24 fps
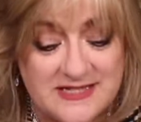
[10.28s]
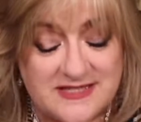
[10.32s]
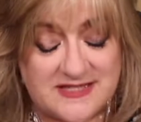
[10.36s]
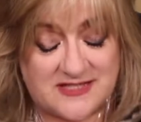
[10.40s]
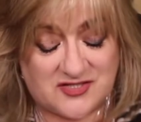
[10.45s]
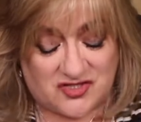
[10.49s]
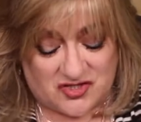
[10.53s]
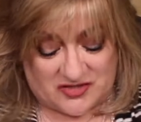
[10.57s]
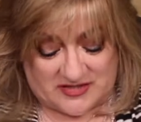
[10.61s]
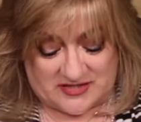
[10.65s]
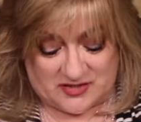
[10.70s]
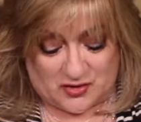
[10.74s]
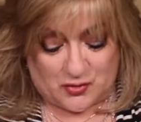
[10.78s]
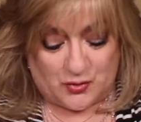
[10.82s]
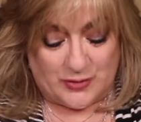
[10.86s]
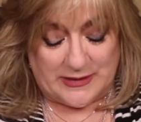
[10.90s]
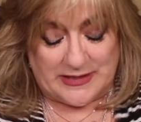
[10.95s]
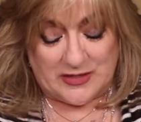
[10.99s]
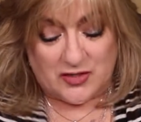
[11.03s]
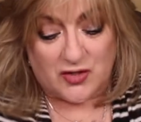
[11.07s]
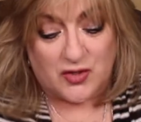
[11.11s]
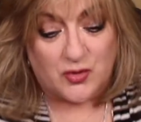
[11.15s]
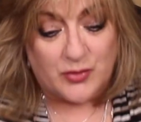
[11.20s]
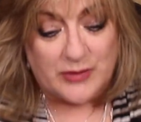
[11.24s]
it's just
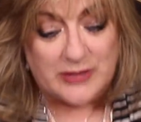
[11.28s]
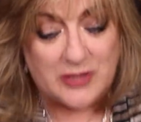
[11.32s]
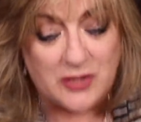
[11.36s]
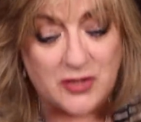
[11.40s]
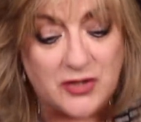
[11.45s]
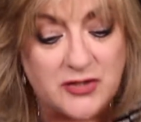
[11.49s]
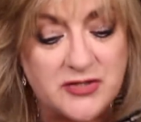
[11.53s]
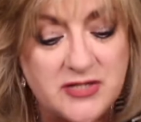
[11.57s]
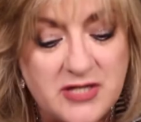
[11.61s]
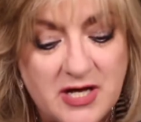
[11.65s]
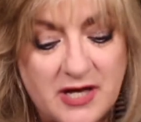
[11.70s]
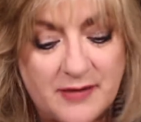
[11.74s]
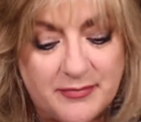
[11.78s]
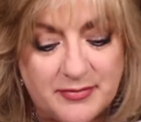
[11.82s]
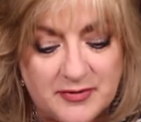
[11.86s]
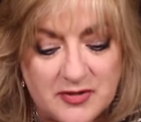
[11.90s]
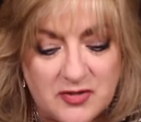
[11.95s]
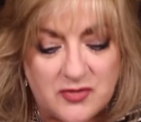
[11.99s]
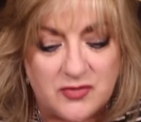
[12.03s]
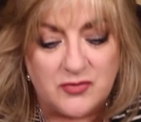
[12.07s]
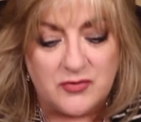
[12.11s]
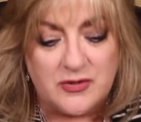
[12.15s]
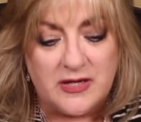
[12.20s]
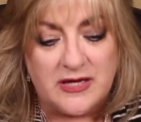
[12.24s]
quicker, quicker to
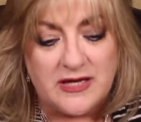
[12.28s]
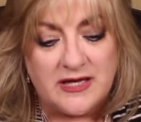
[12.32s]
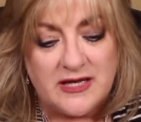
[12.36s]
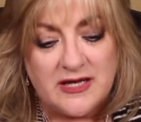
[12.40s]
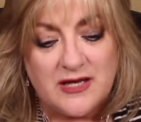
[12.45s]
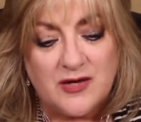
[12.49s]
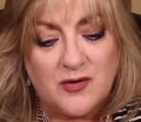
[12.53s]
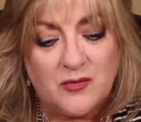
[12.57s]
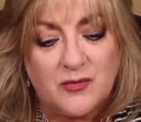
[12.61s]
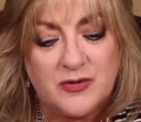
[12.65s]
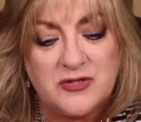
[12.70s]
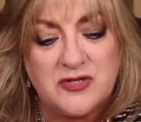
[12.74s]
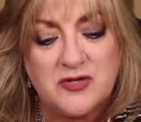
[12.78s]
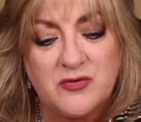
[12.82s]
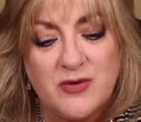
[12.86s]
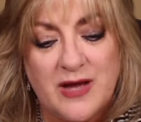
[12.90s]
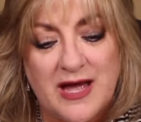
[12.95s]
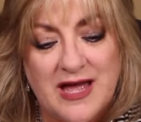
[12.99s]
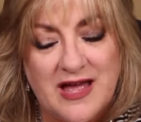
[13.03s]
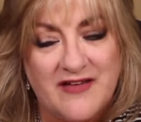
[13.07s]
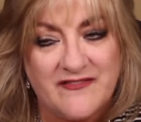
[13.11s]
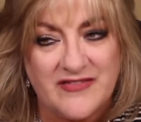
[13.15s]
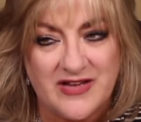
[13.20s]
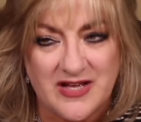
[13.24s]
upload when you
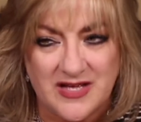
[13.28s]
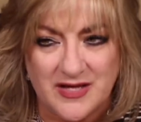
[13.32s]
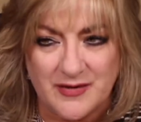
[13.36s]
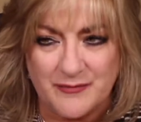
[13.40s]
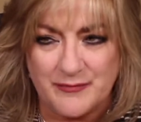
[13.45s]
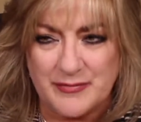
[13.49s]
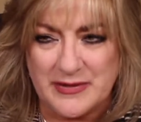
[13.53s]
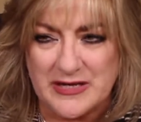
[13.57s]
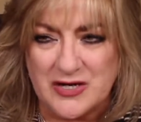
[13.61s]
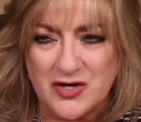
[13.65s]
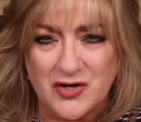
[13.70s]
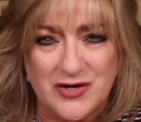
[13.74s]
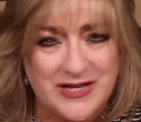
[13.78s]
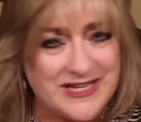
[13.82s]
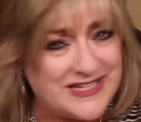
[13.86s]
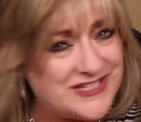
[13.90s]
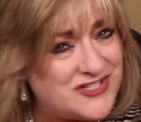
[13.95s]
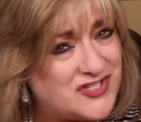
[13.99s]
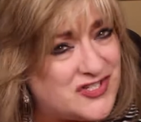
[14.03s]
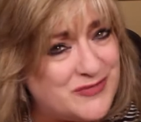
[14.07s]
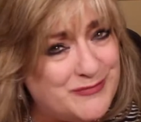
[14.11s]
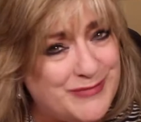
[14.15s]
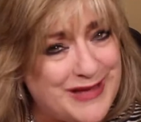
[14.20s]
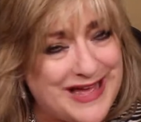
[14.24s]
have a bigger
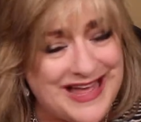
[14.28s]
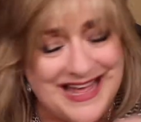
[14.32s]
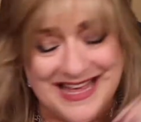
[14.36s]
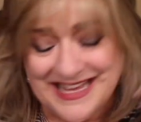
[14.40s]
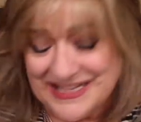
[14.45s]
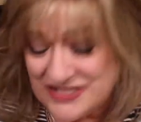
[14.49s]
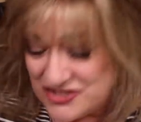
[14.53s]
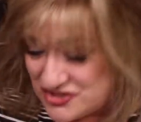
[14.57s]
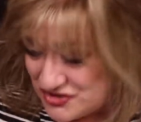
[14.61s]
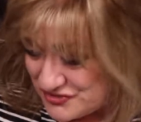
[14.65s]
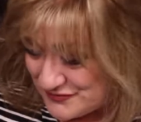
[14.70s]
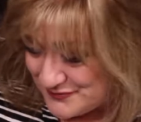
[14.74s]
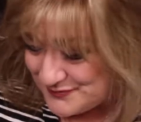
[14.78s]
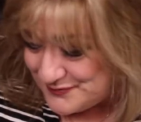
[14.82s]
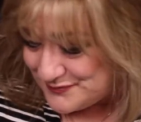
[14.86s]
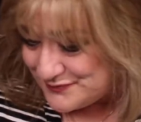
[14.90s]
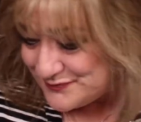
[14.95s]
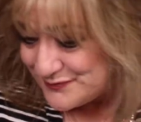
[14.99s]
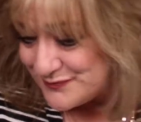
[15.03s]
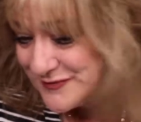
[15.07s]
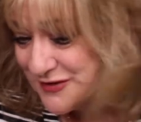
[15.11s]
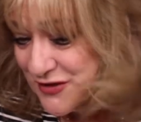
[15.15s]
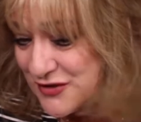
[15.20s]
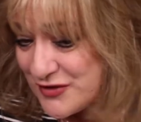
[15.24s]
engine behind you.
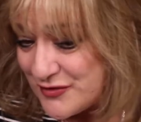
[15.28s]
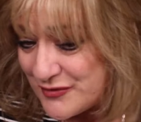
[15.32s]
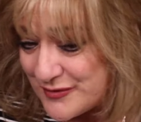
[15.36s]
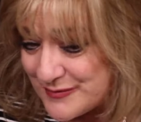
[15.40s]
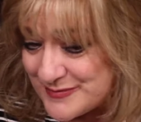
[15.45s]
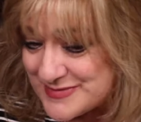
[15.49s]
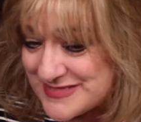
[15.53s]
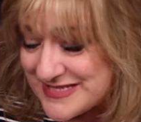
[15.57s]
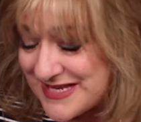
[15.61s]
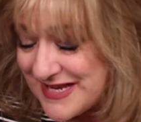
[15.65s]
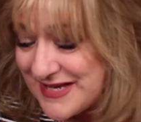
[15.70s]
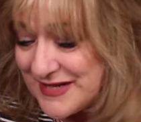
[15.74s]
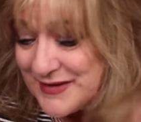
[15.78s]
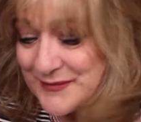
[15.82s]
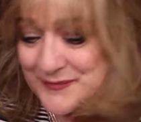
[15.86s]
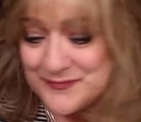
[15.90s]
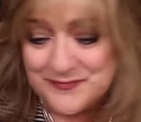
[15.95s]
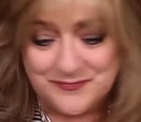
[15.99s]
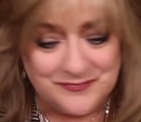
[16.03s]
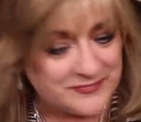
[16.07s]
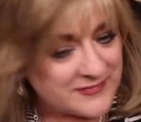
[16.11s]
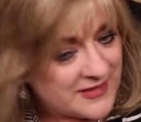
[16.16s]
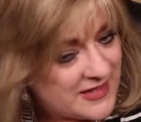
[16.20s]
You know what I'm saying?